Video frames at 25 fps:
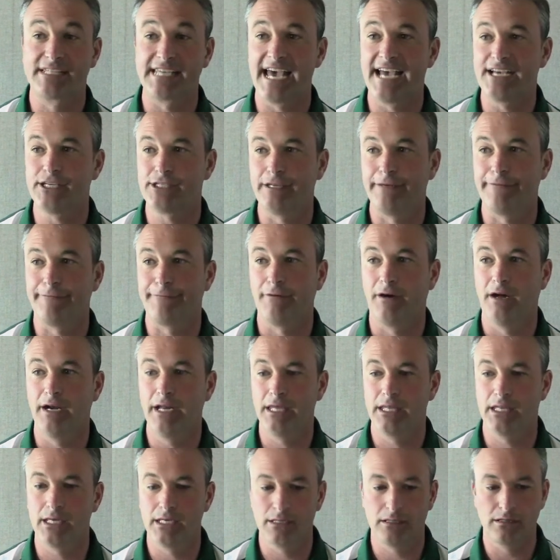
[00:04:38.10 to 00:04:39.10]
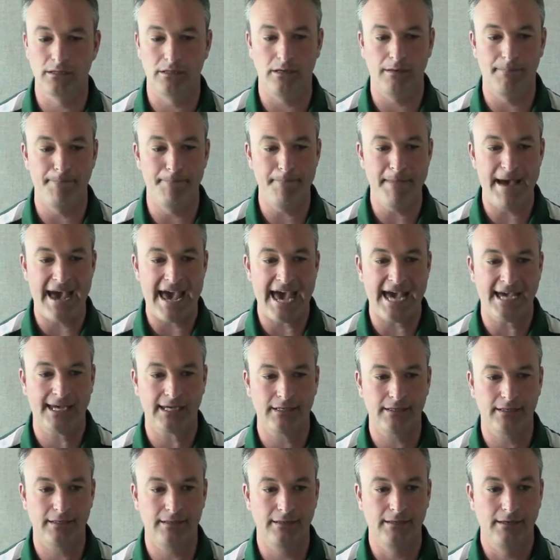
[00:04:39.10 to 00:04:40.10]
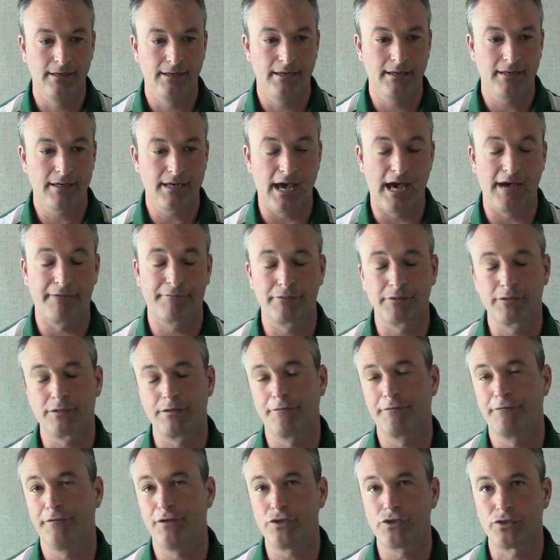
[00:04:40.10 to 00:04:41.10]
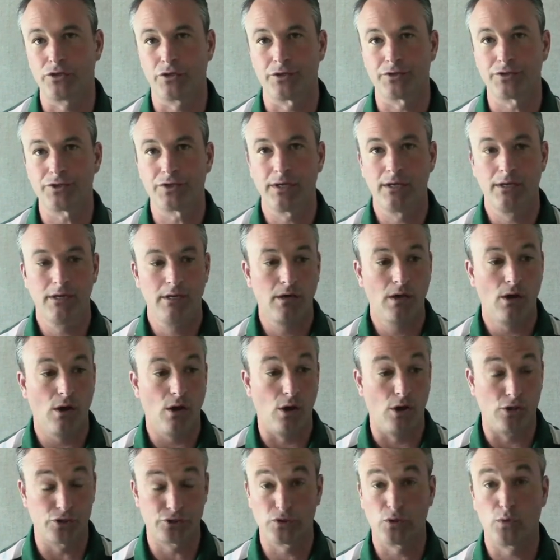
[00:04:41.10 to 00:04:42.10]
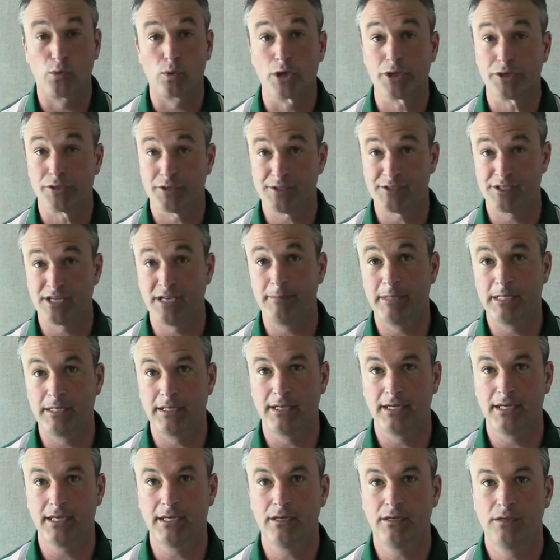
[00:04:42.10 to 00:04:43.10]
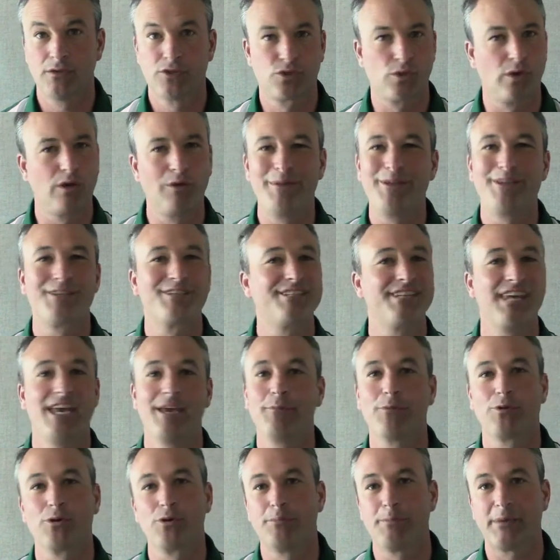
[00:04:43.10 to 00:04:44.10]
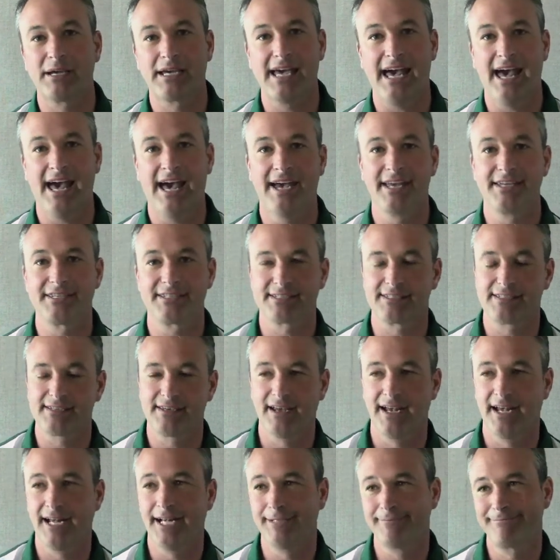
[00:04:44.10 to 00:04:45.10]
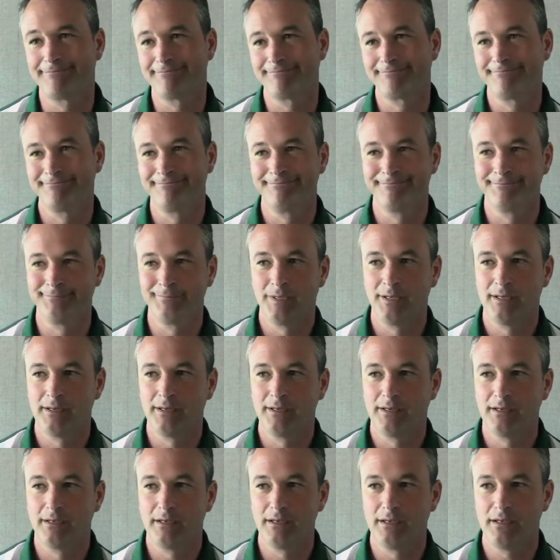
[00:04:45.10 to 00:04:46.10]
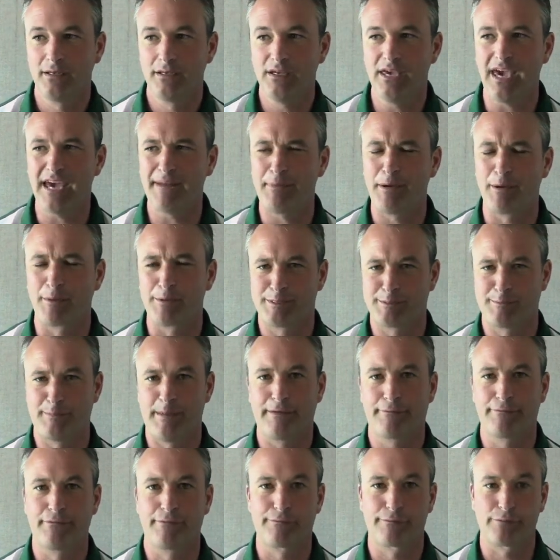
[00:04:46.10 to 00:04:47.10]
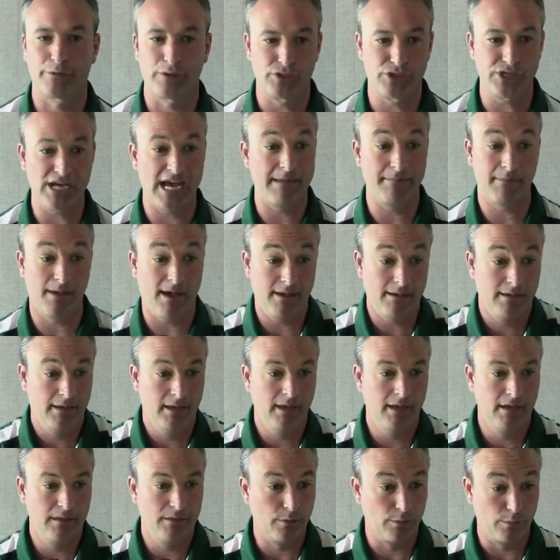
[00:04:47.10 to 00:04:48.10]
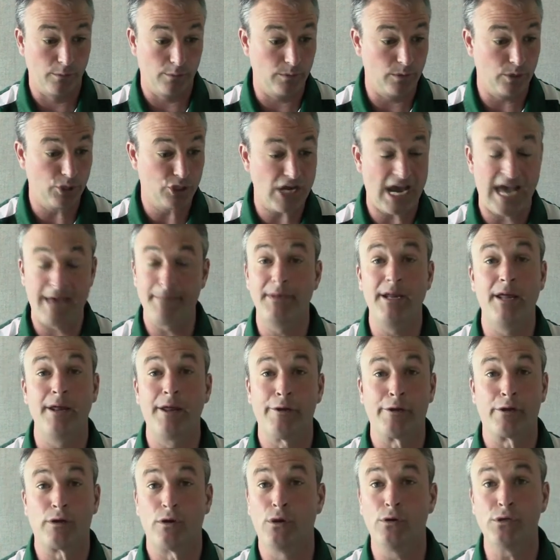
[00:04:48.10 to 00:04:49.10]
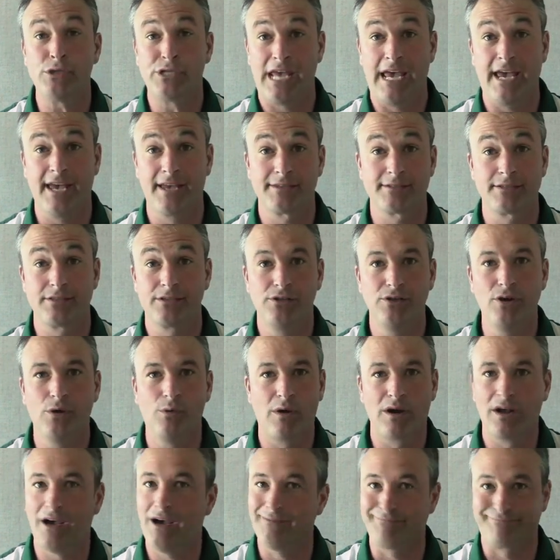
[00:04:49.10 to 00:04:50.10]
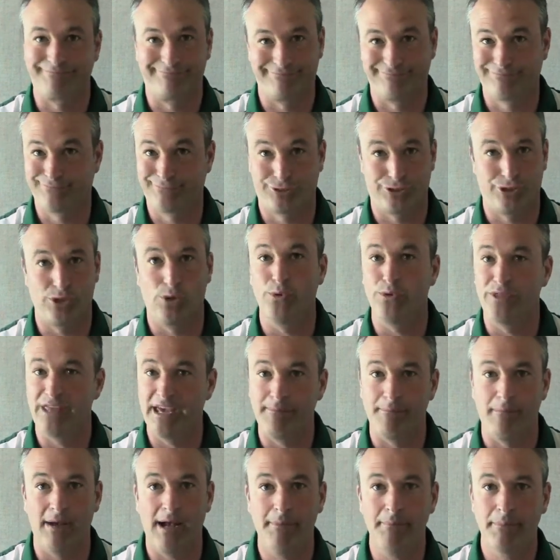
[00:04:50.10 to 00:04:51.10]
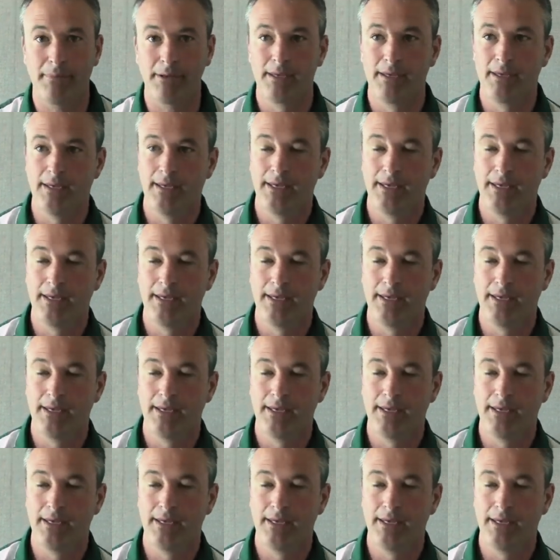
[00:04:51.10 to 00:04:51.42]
it's actually funny that the MAC conference officials also work the Summit League. So it'll be the same group of guys. You got to be respectful for the job. The job another coach has. You don't want to show them up.